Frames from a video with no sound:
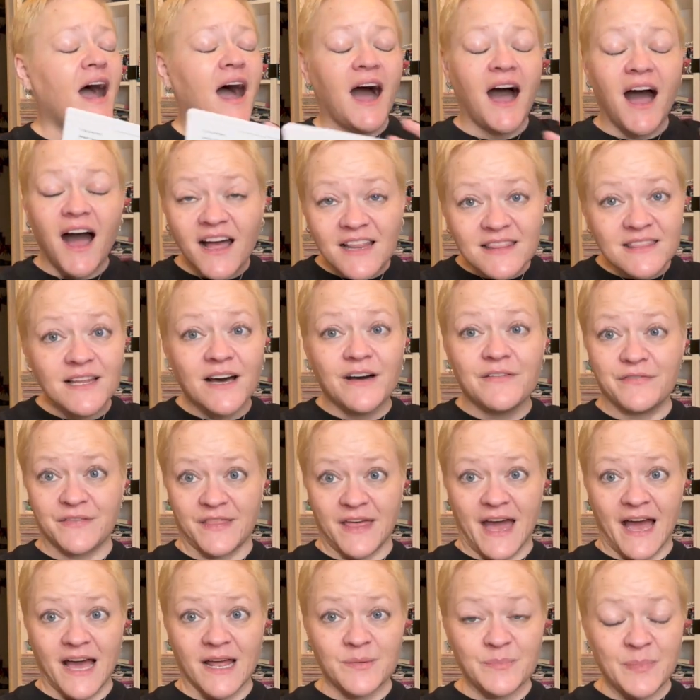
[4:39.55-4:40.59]
I love
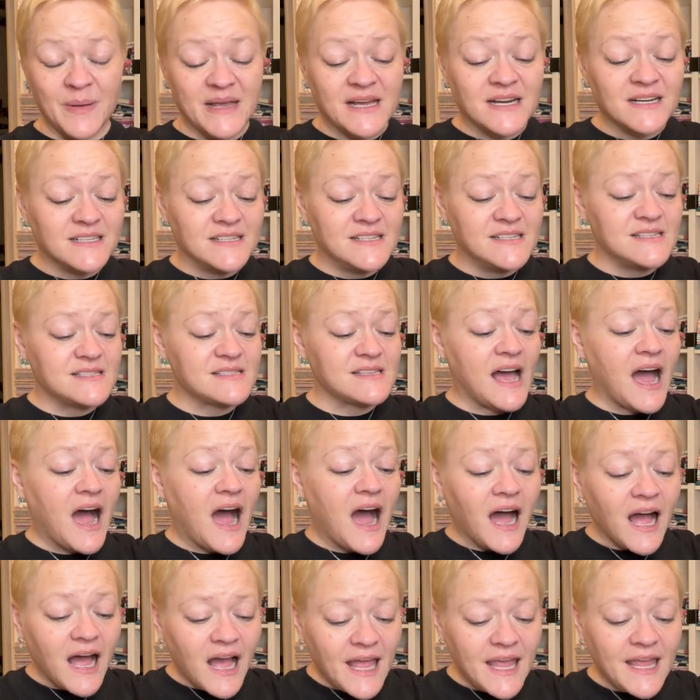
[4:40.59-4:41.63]
that because
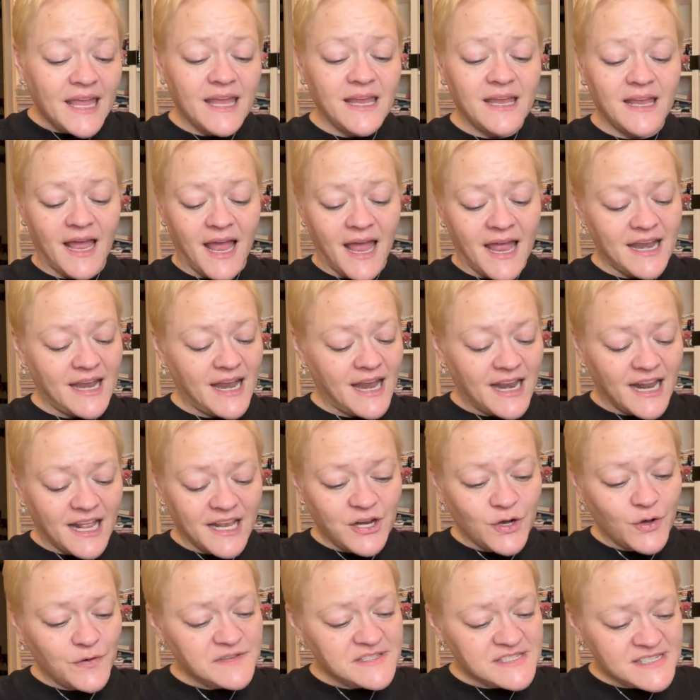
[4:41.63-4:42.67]
I
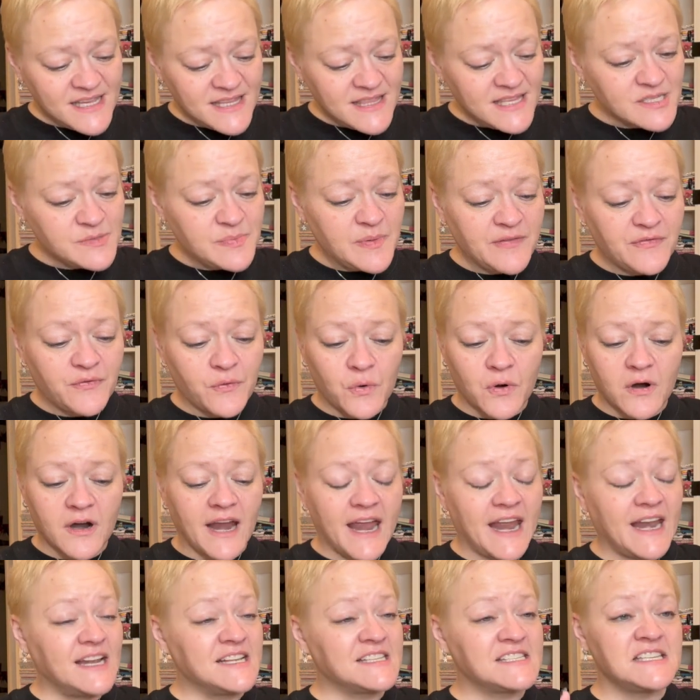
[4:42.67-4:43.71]
know I've said this before
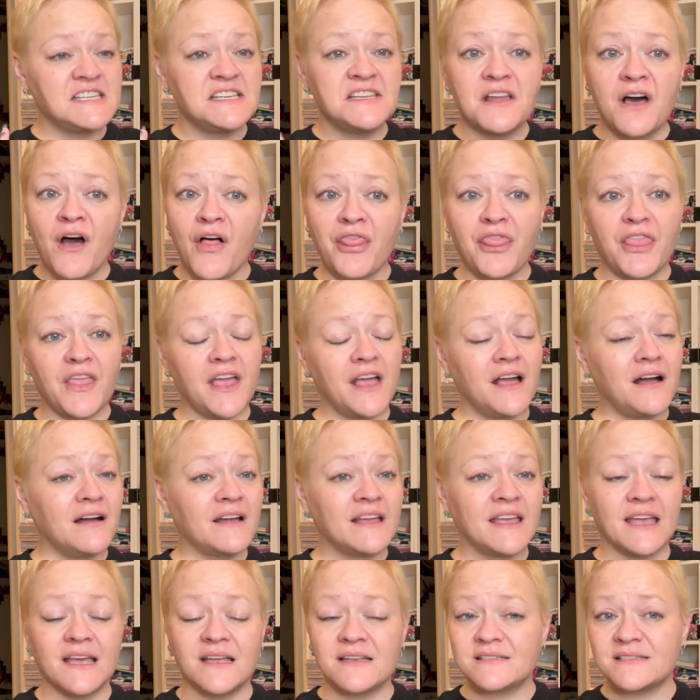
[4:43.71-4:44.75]
and it's nothing
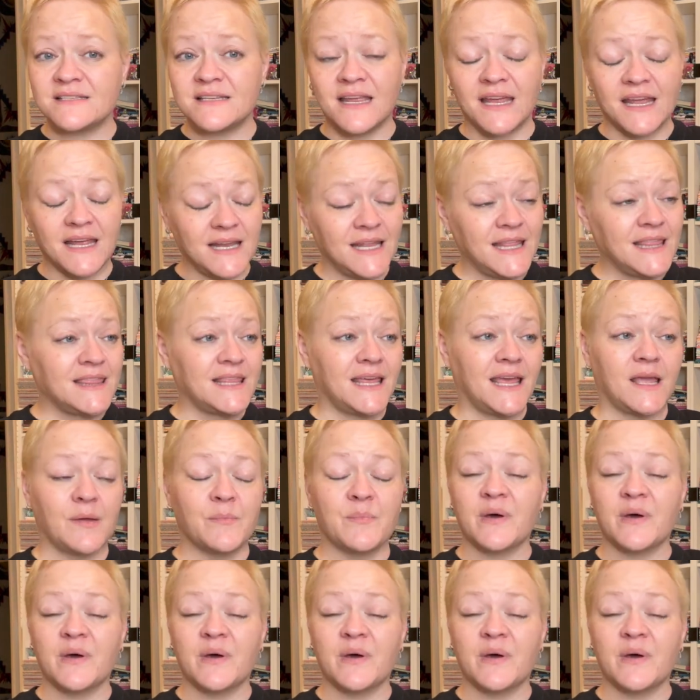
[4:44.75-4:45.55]
against anything,